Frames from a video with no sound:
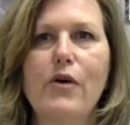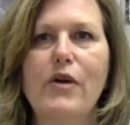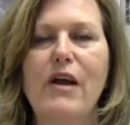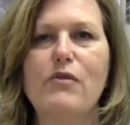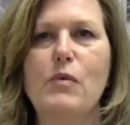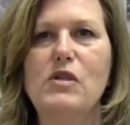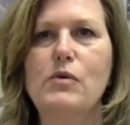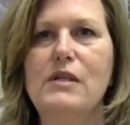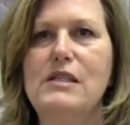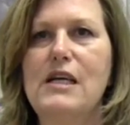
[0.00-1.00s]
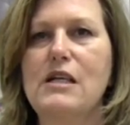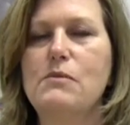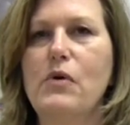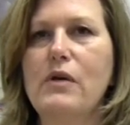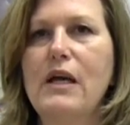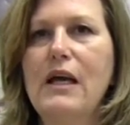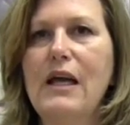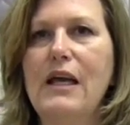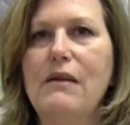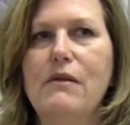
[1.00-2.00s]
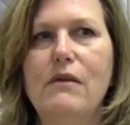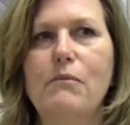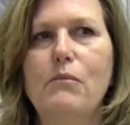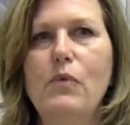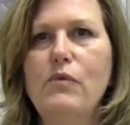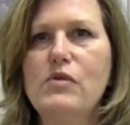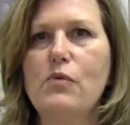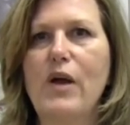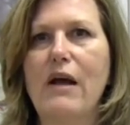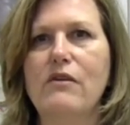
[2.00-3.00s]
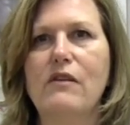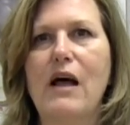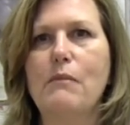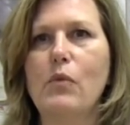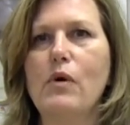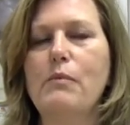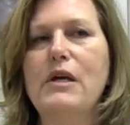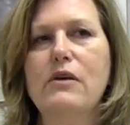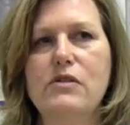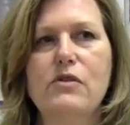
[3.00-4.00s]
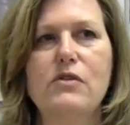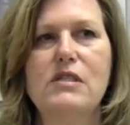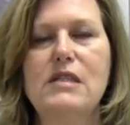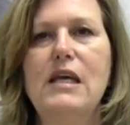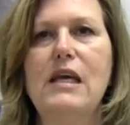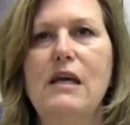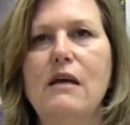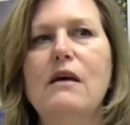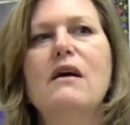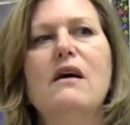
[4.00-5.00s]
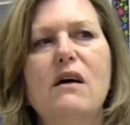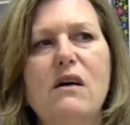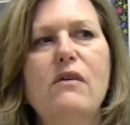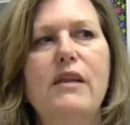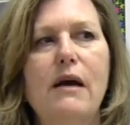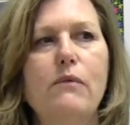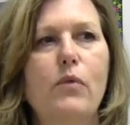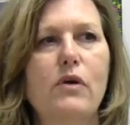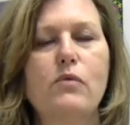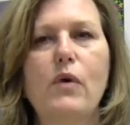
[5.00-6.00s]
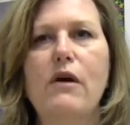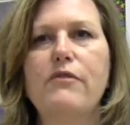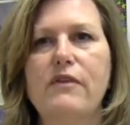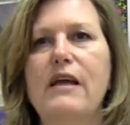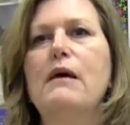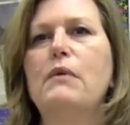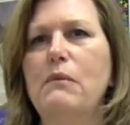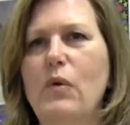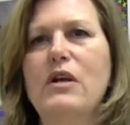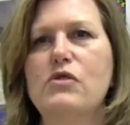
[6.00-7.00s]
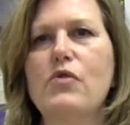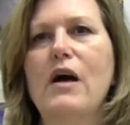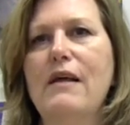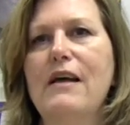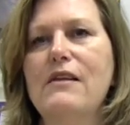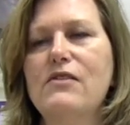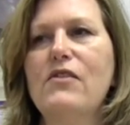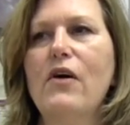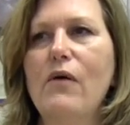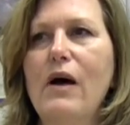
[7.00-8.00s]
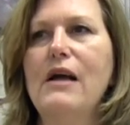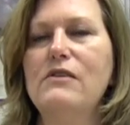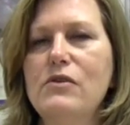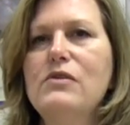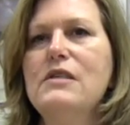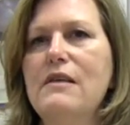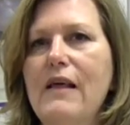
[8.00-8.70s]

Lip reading: or everyone doing the textbook. It moves around a lot more because they're seeing, oh, that worked well for them, I want to try that. So I do see